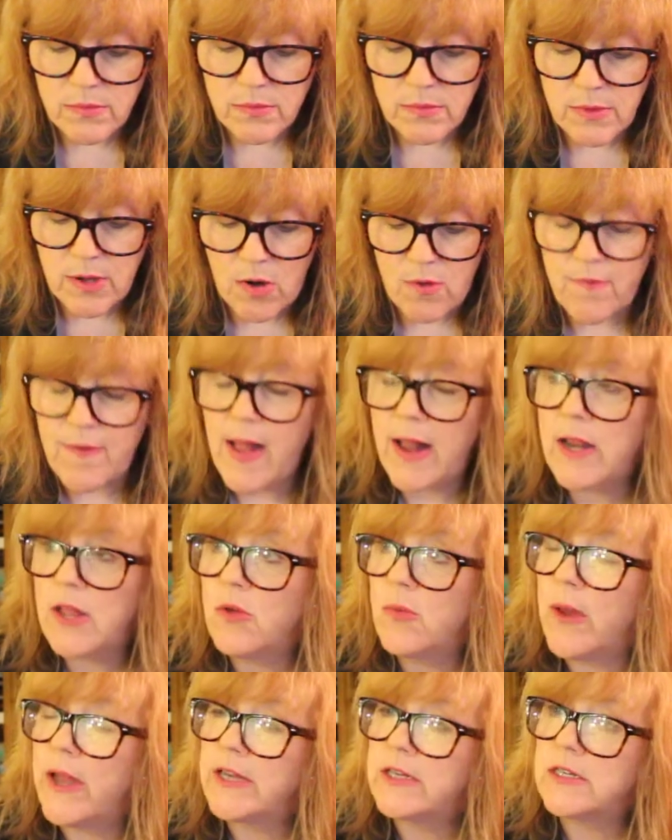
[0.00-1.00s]
They're
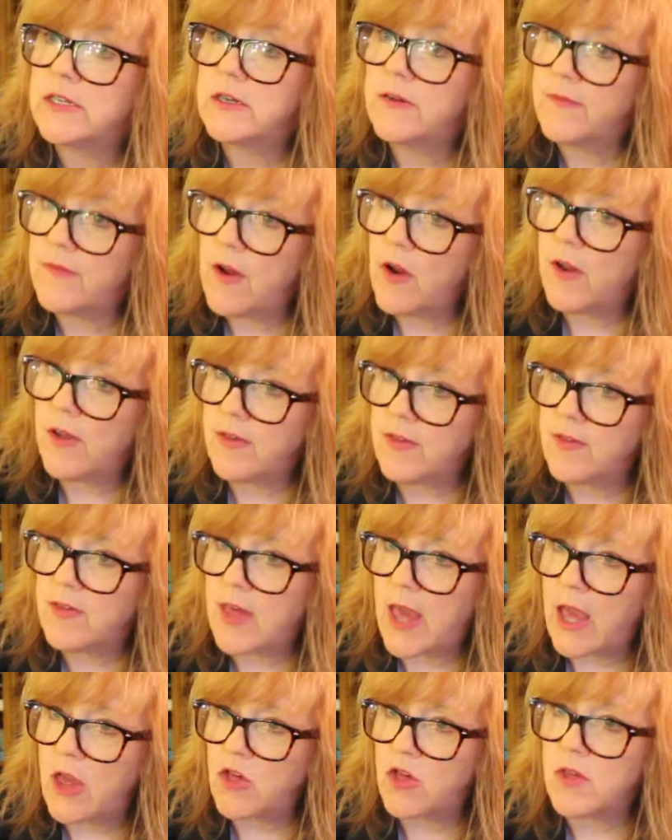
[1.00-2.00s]
evaluated at various
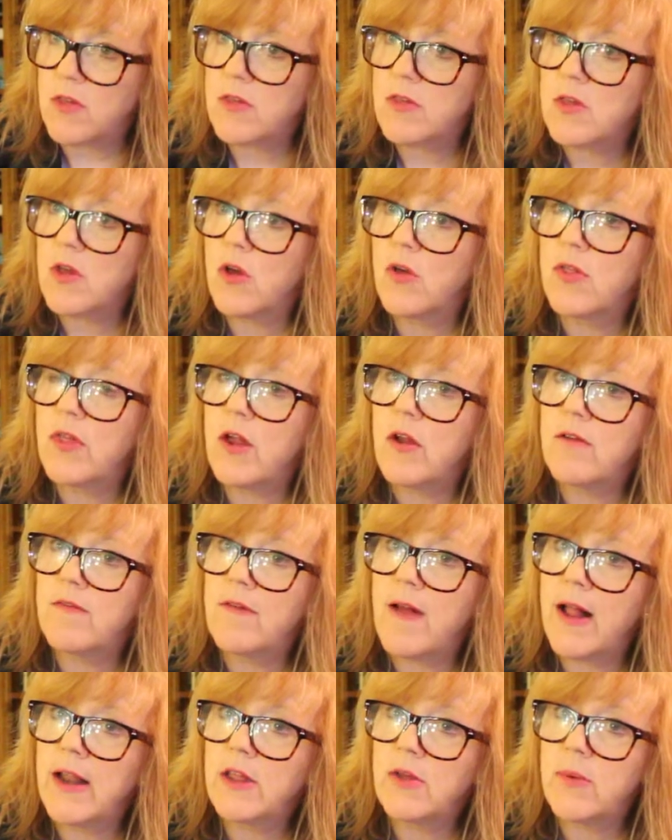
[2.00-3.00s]
stages. So they're
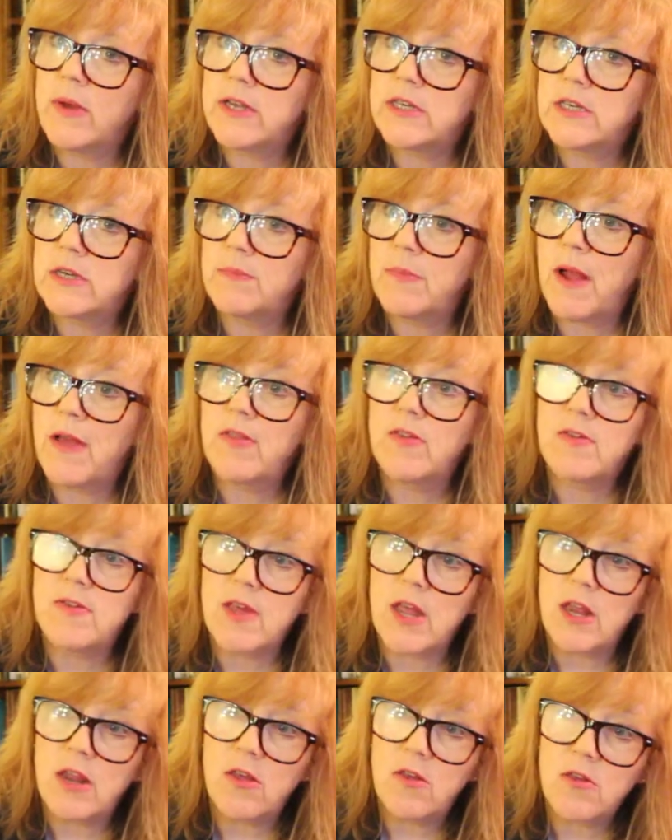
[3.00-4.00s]
evaluated by the
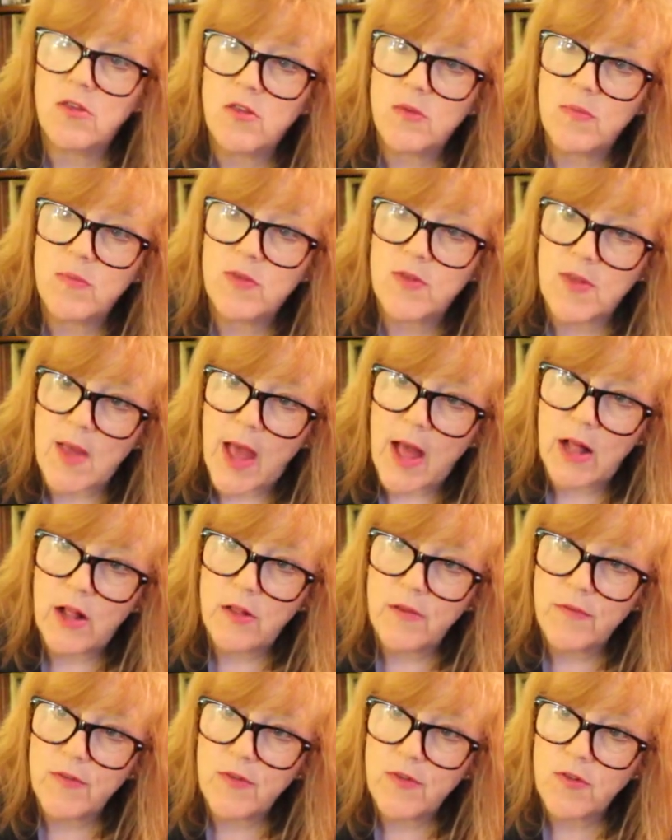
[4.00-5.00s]
seniors
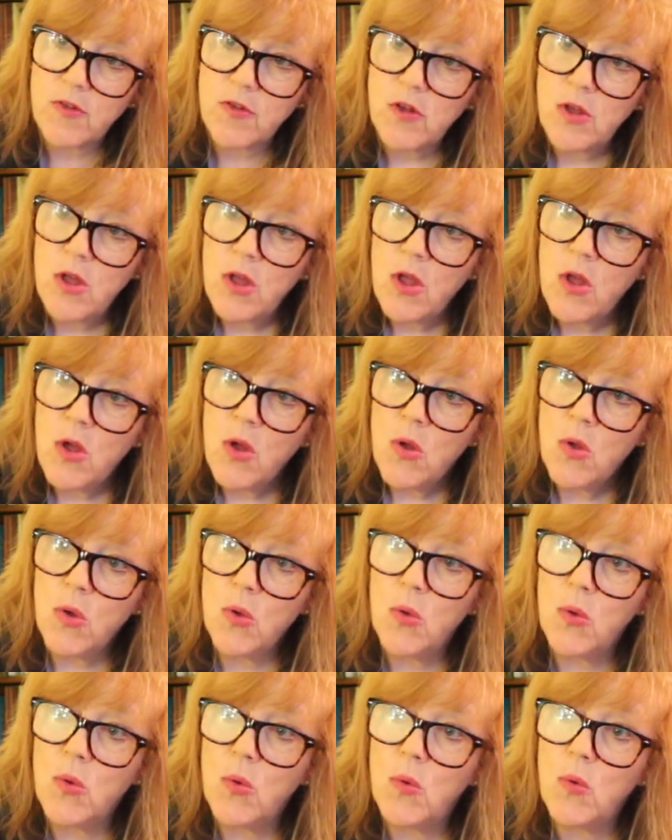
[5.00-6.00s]
themselves,
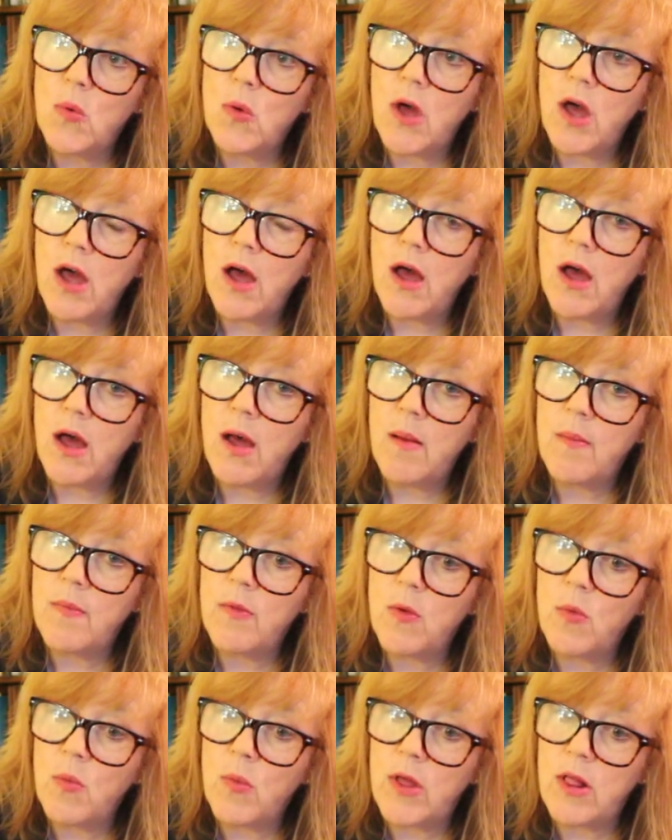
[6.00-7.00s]
who
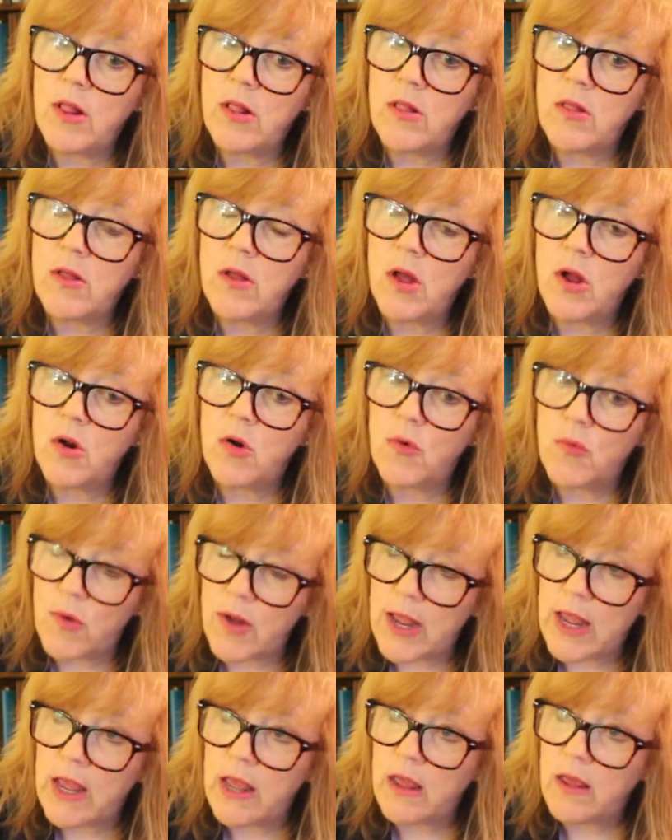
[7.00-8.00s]
will
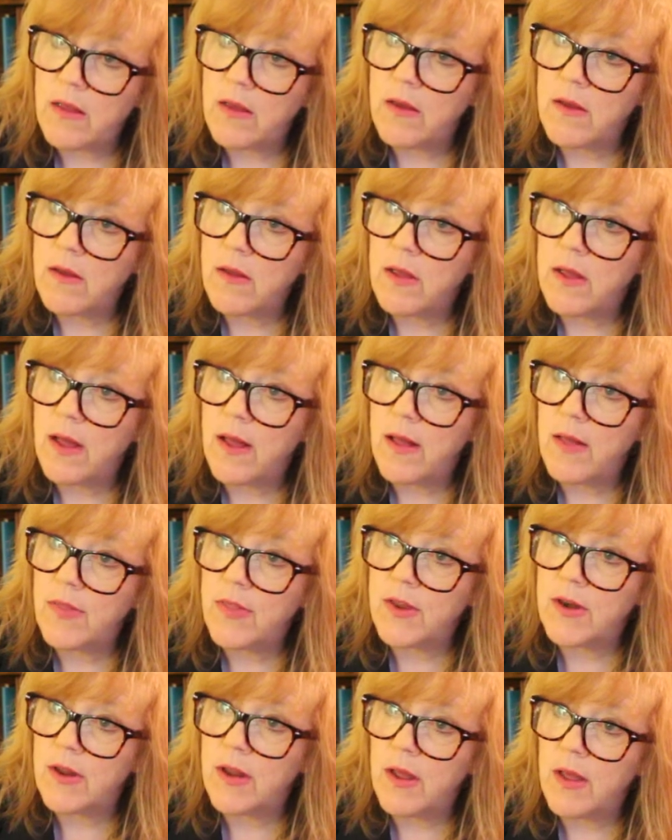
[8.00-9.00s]
agree
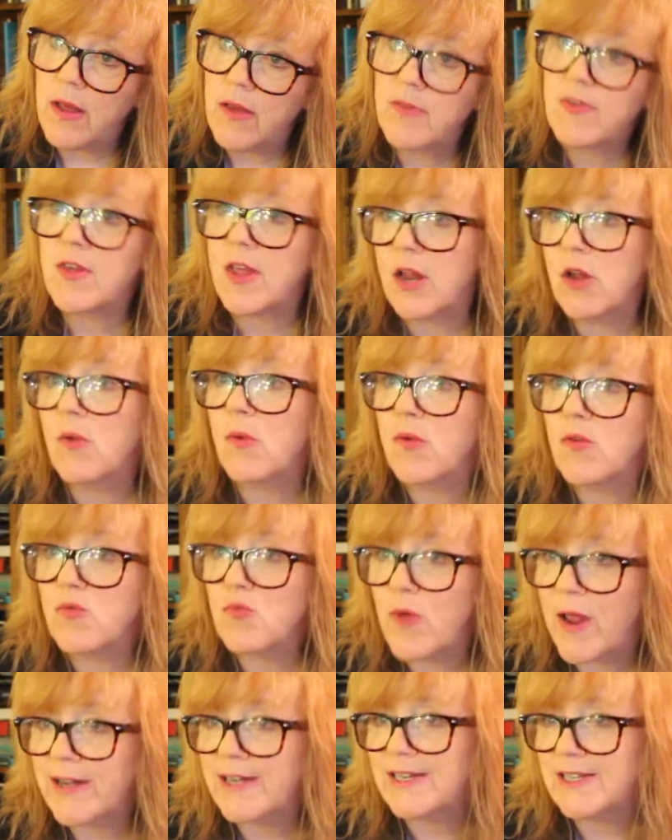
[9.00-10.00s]
that a senior is
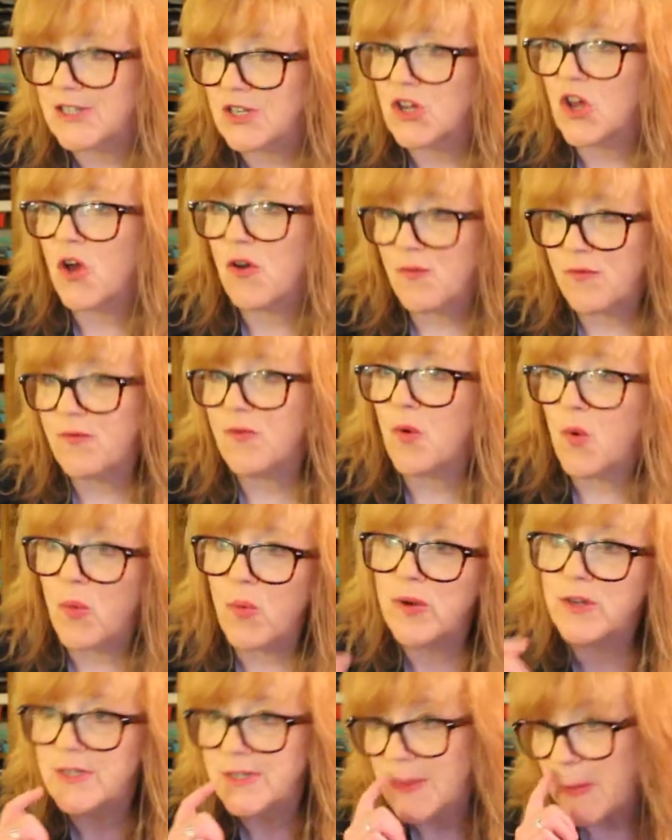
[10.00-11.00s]
ready to go
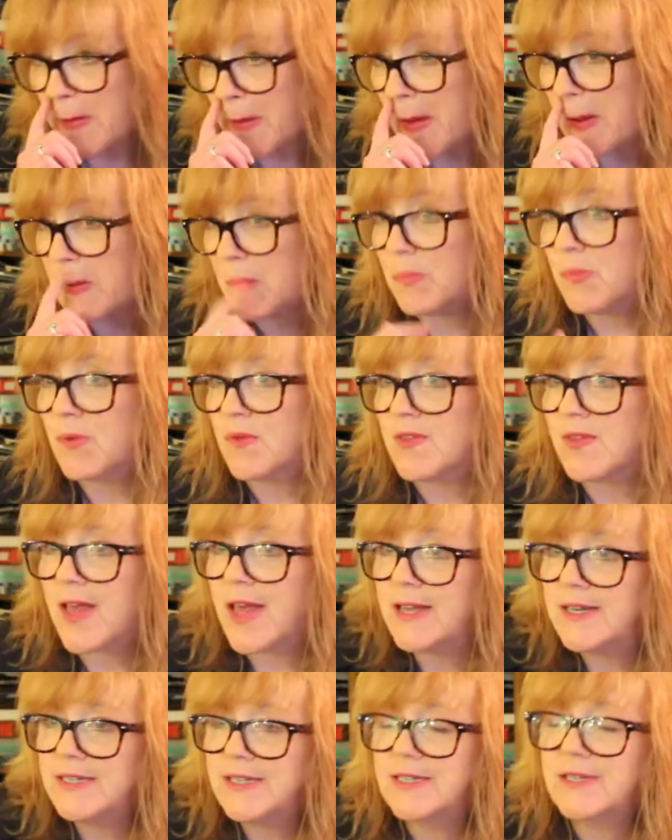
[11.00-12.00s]
forward and
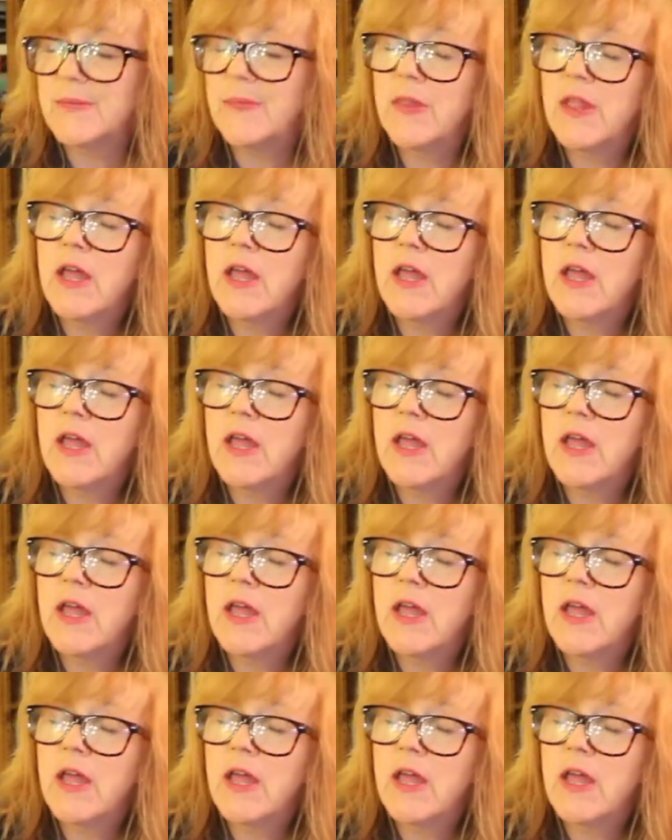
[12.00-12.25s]
present.